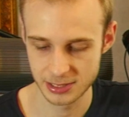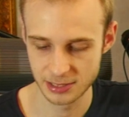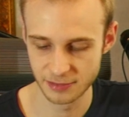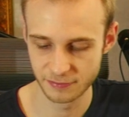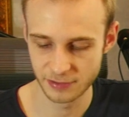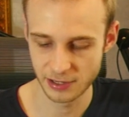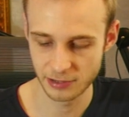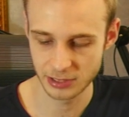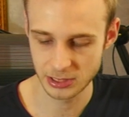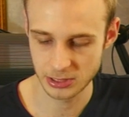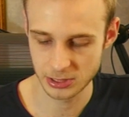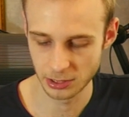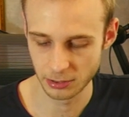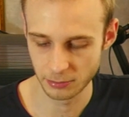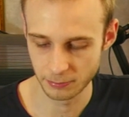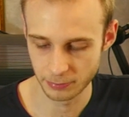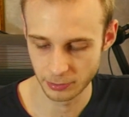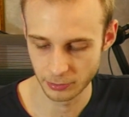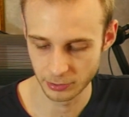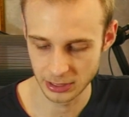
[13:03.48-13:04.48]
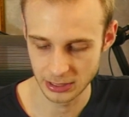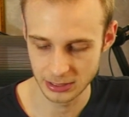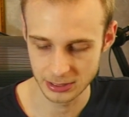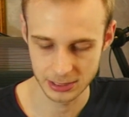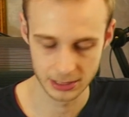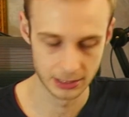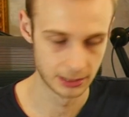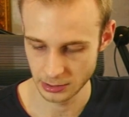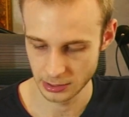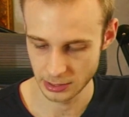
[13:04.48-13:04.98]
the very top
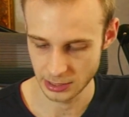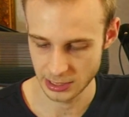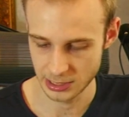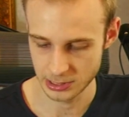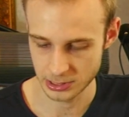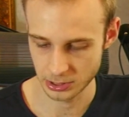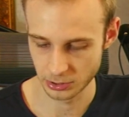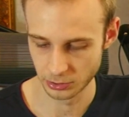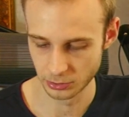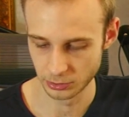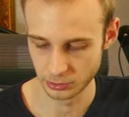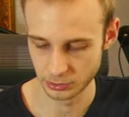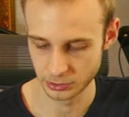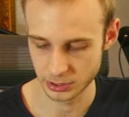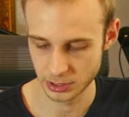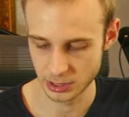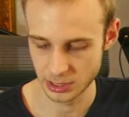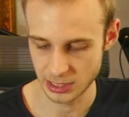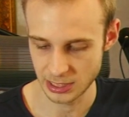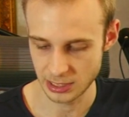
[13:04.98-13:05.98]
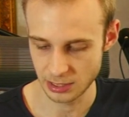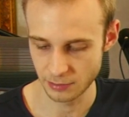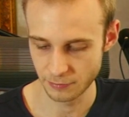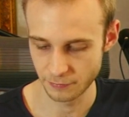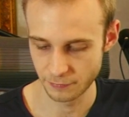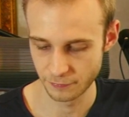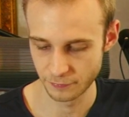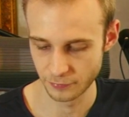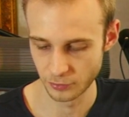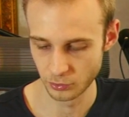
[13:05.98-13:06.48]
point, is called the
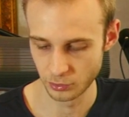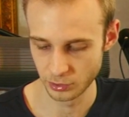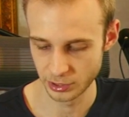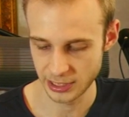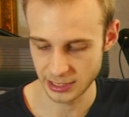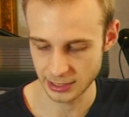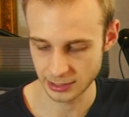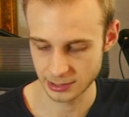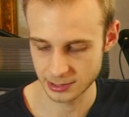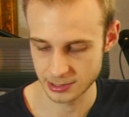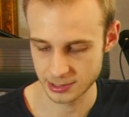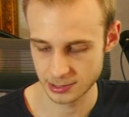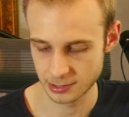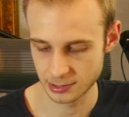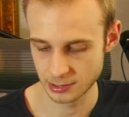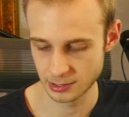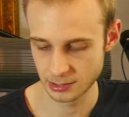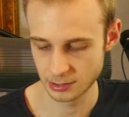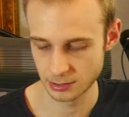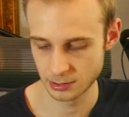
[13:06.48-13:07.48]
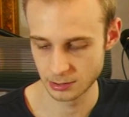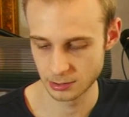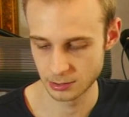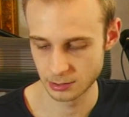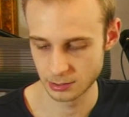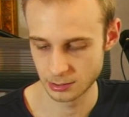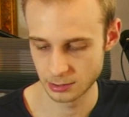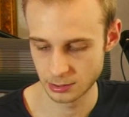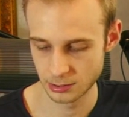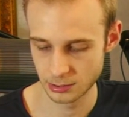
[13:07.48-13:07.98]
fornix
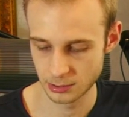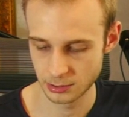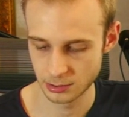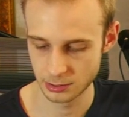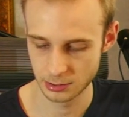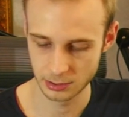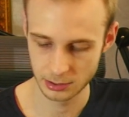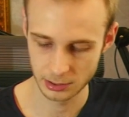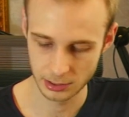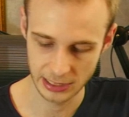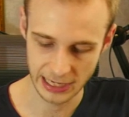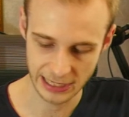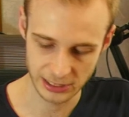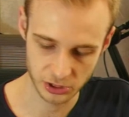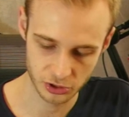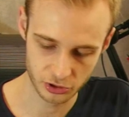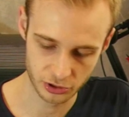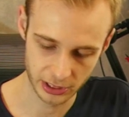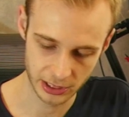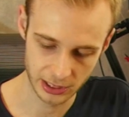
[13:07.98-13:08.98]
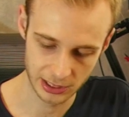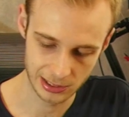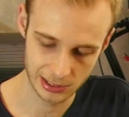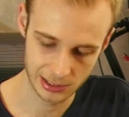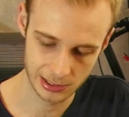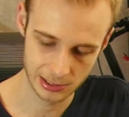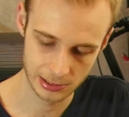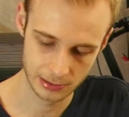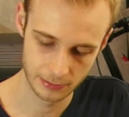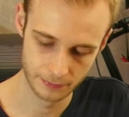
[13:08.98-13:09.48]

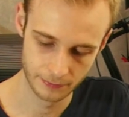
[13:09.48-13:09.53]
gastricus.